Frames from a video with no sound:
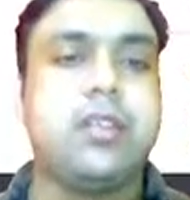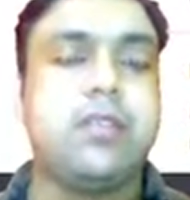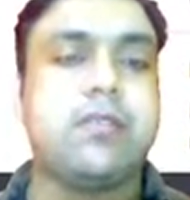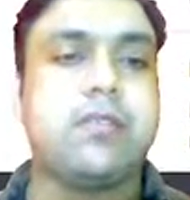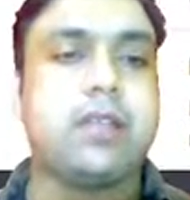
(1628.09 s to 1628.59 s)

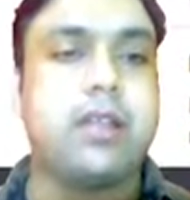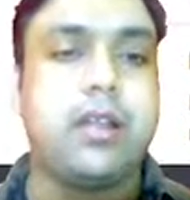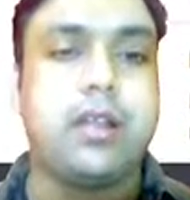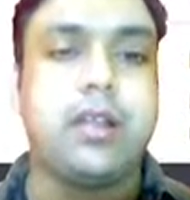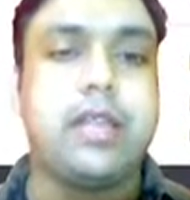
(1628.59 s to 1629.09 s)
is
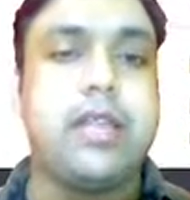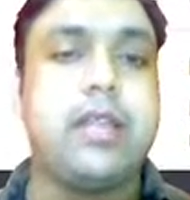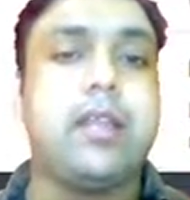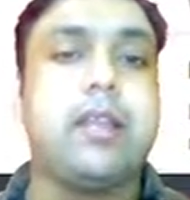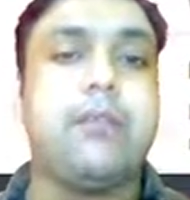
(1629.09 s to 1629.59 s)
currently
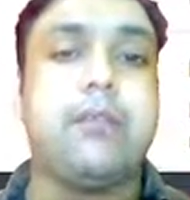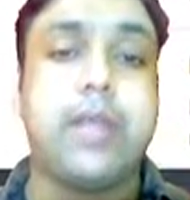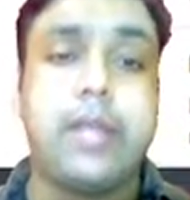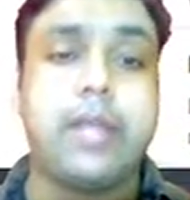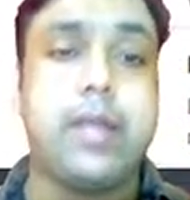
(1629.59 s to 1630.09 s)
in a
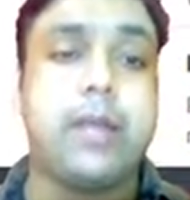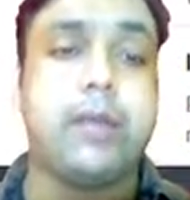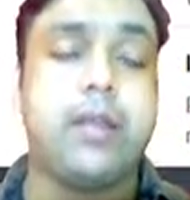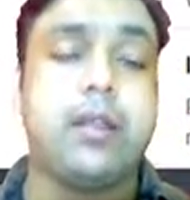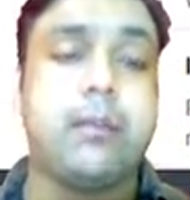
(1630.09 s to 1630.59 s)
very high
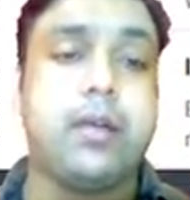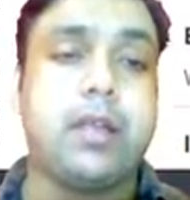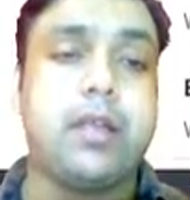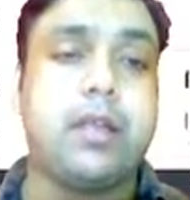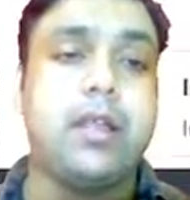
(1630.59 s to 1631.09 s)
demand in the
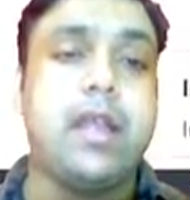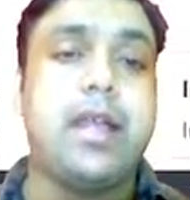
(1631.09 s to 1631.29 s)
market